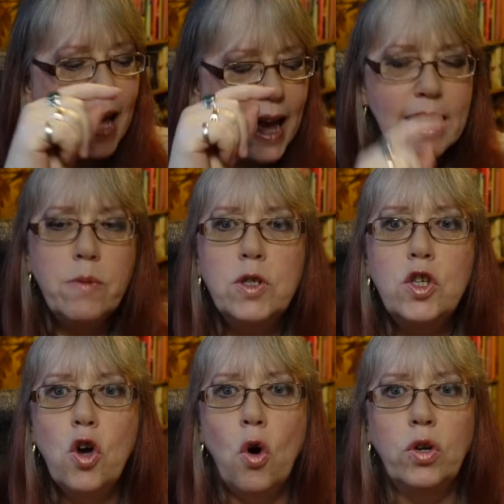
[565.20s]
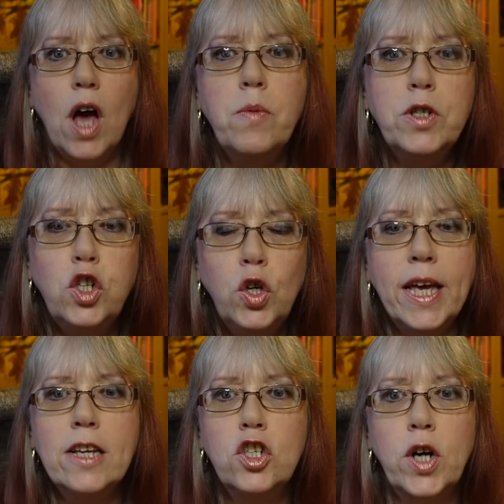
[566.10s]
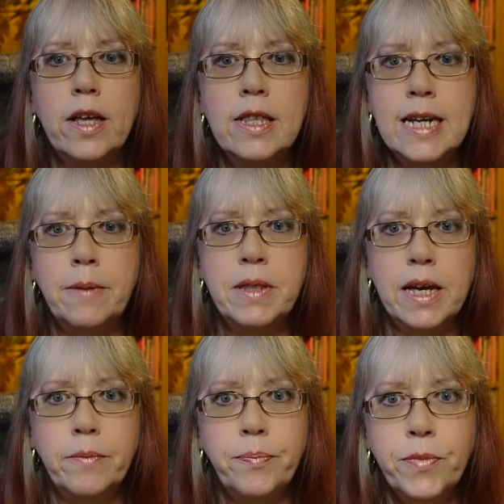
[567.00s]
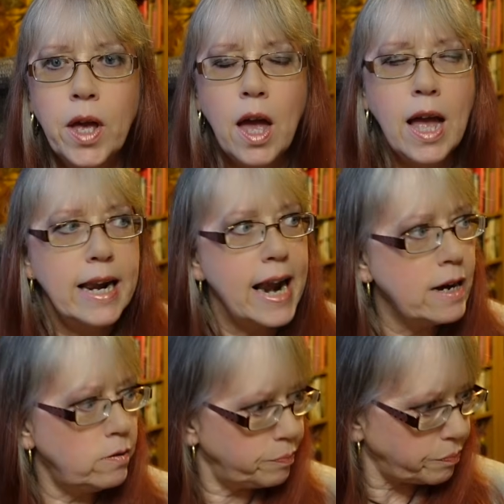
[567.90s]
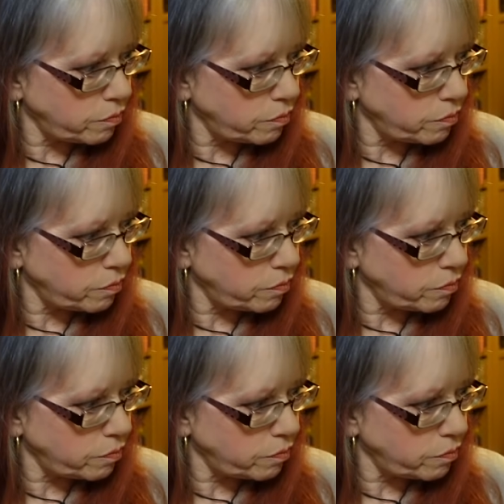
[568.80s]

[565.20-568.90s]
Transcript: And it was gone. I was looking straight at the damn thing. Now,